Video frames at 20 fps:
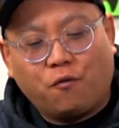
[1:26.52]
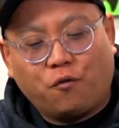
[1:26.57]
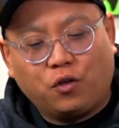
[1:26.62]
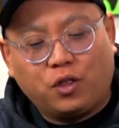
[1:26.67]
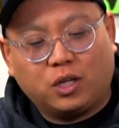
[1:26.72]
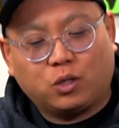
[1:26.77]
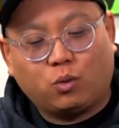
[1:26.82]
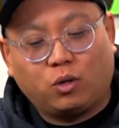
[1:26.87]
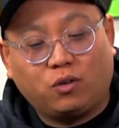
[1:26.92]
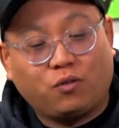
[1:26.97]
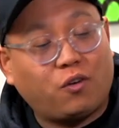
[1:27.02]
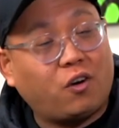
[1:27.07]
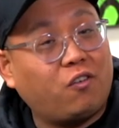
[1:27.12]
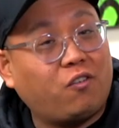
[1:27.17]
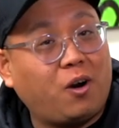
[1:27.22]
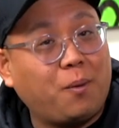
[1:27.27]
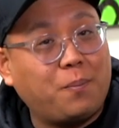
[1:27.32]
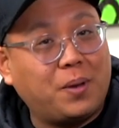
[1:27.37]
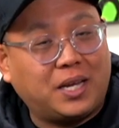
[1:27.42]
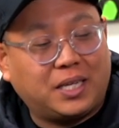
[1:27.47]
for this one, it's very,
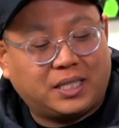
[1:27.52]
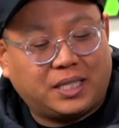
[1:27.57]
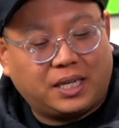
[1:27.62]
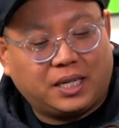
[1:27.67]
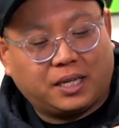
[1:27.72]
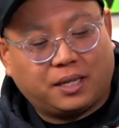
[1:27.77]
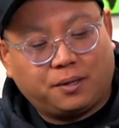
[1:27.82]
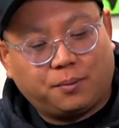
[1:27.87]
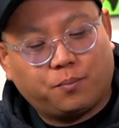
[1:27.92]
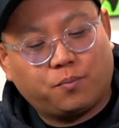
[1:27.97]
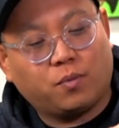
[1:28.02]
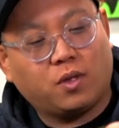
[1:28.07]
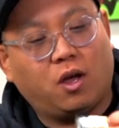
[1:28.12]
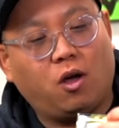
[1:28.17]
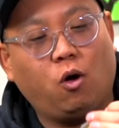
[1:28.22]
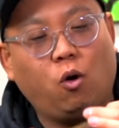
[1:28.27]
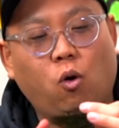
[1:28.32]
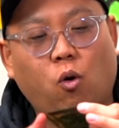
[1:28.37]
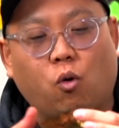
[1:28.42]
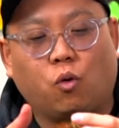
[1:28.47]
very basic.
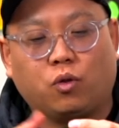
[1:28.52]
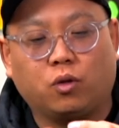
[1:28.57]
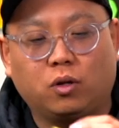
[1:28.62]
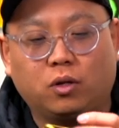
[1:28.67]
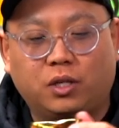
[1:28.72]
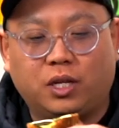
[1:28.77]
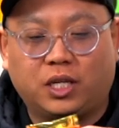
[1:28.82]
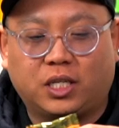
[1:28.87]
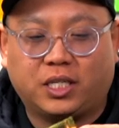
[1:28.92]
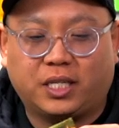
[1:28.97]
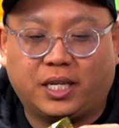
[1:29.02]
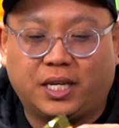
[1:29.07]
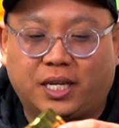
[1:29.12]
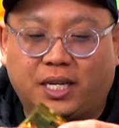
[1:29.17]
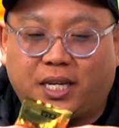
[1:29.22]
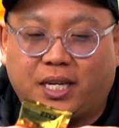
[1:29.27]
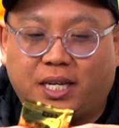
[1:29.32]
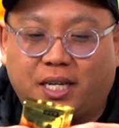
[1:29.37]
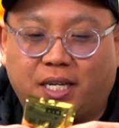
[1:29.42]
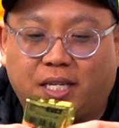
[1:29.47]
Oh, this
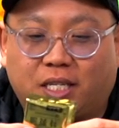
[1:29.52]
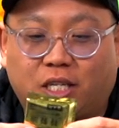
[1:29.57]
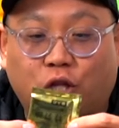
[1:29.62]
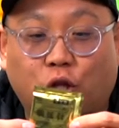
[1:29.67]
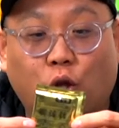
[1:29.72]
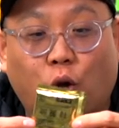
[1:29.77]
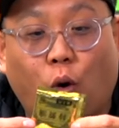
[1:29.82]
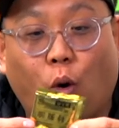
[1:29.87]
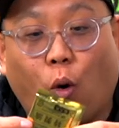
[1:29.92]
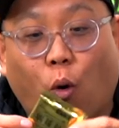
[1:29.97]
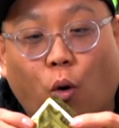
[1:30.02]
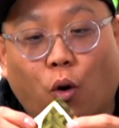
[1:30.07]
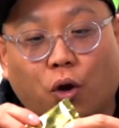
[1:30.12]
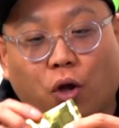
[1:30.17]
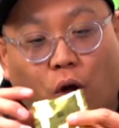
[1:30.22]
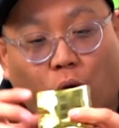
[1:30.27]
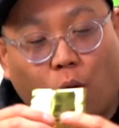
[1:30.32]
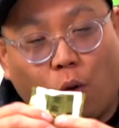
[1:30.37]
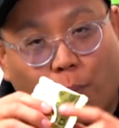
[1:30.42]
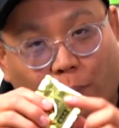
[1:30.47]
is the
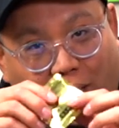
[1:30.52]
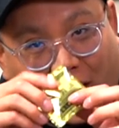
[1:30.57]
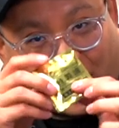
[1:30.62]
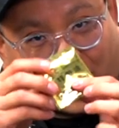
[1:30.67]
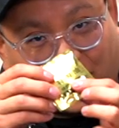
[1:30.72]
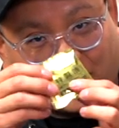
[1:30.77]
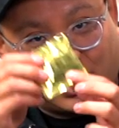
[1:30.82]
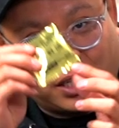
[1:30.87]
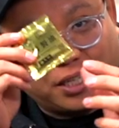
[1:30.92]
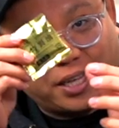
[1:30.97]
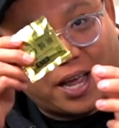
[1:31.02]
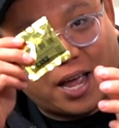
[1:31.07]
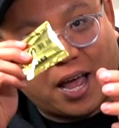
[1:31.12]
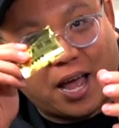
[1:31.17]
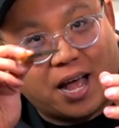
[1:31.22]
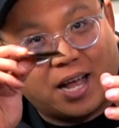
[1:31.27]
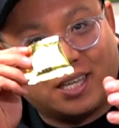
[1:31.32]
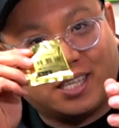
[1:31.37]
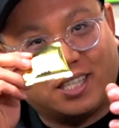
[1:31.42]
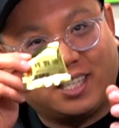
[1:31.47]
oil packaging that
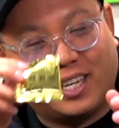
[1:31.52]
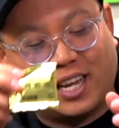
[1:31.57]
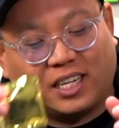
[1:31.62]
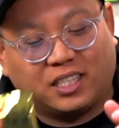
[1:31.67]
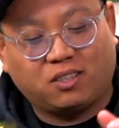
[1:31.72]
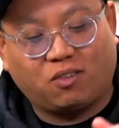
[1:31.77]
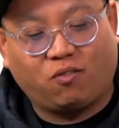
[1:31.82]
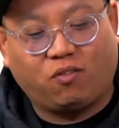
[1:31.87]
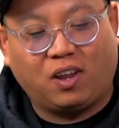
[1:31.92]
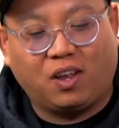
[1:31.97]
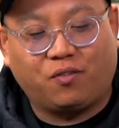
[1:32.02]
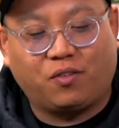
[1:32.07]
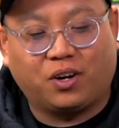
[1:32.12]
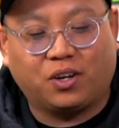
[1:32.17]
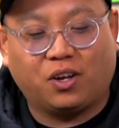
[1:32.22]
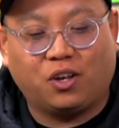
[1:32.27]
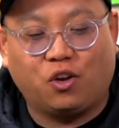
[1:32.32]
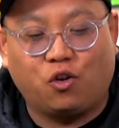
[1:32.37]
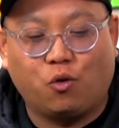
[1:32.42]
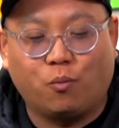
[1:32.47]
adds nice
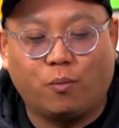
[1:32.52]
flavoring and